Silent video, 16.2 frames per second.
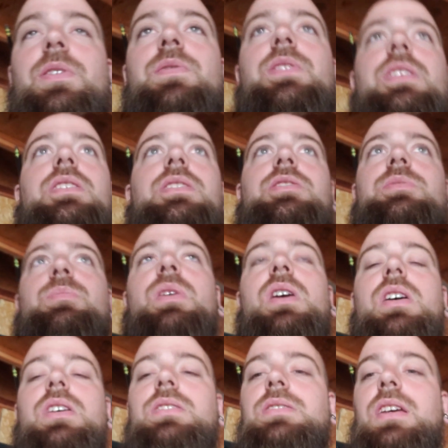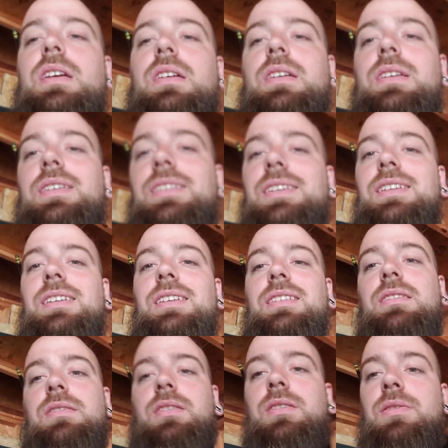50-ish bucks area in
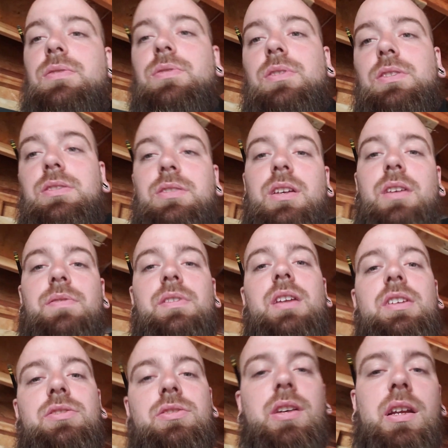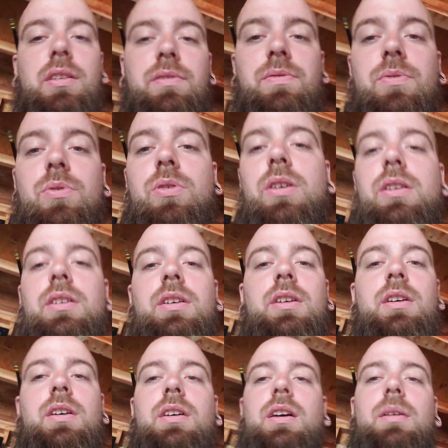it for the stuff that I traded for it,
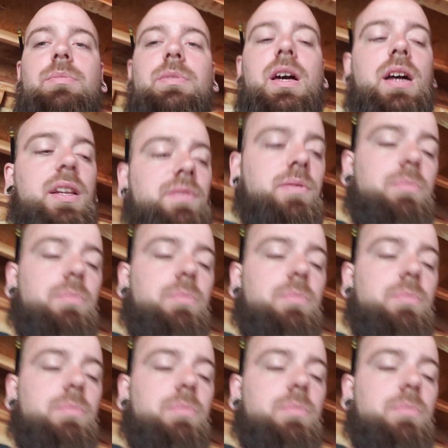I'm not